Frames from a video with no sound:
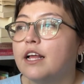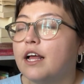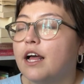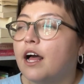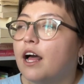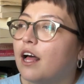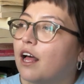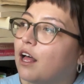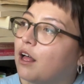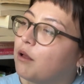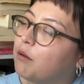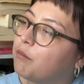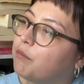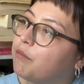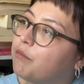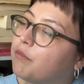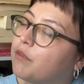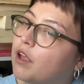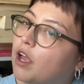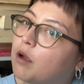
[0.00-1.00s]

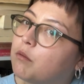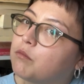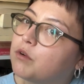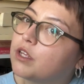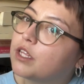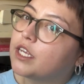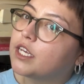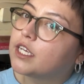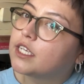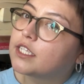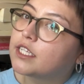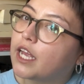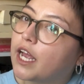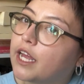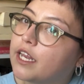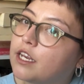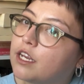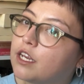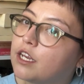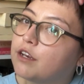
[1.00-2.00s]
I'm really
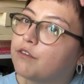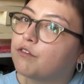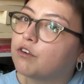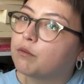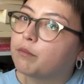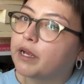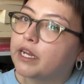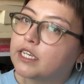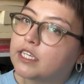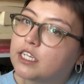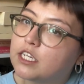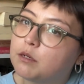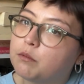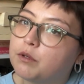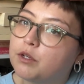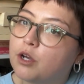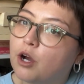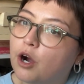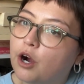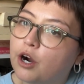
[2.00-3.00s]
excited for my
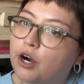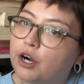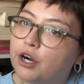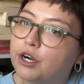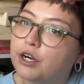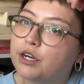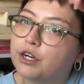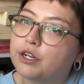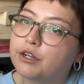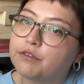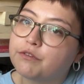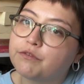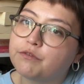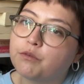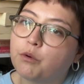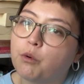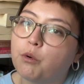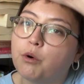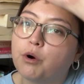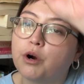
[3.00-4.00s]
TBR
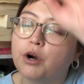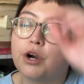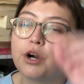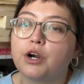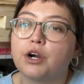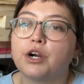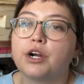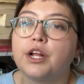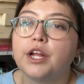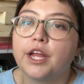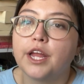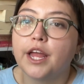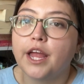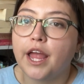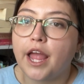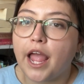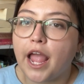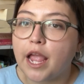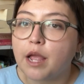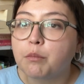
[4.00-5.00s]
for
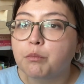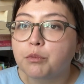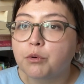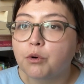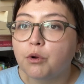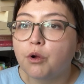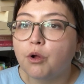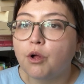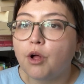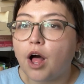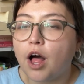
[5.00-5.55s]
April.